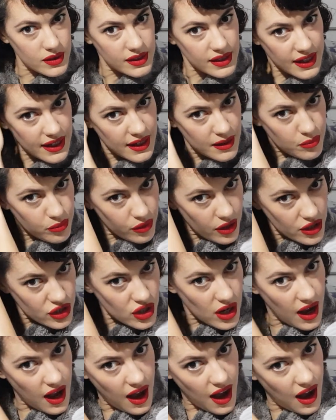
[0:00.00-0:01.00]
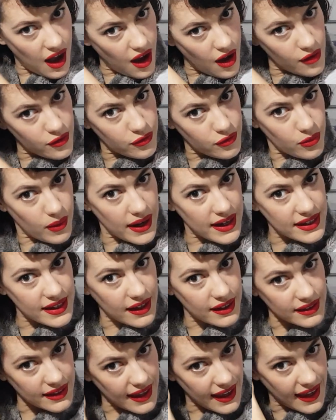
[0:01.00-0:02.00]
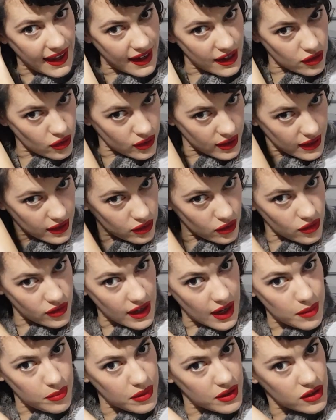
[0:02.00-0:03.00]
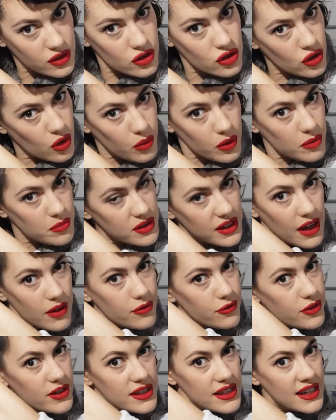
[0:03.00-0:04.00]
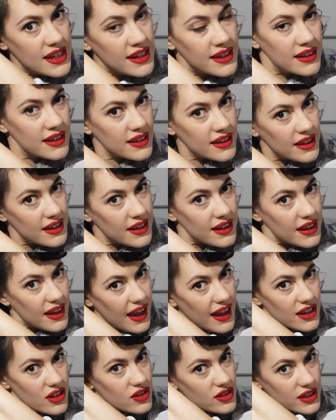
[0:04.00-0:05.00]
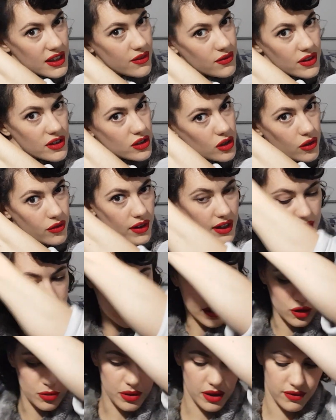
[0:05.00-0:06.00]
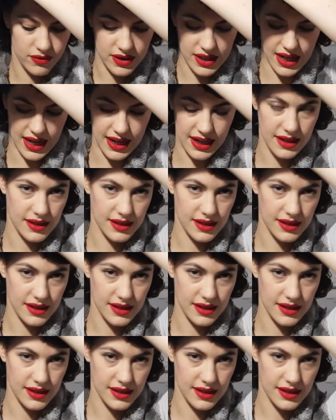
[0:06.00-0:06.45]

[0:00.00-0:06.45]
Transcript: again, brush halfway down the hair. Don't get those end bits because you don't want them to get frizzy. And just give yourself a little bit of tease.